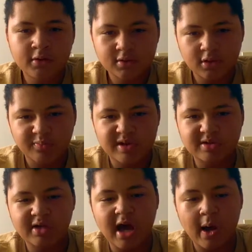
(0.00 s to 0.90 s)
So
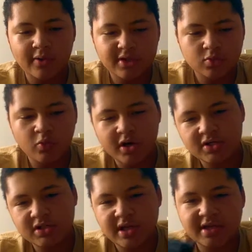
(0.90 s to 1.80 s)
basically how this
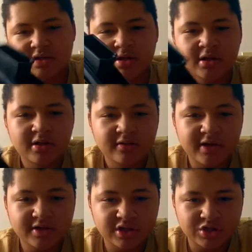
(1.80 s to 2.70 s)
works is
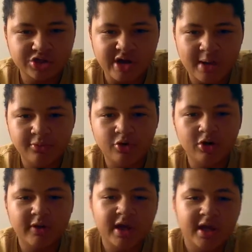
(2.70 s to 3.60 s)
there's this trap
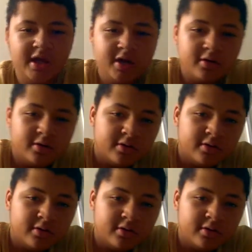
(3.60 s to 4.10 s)
door right here.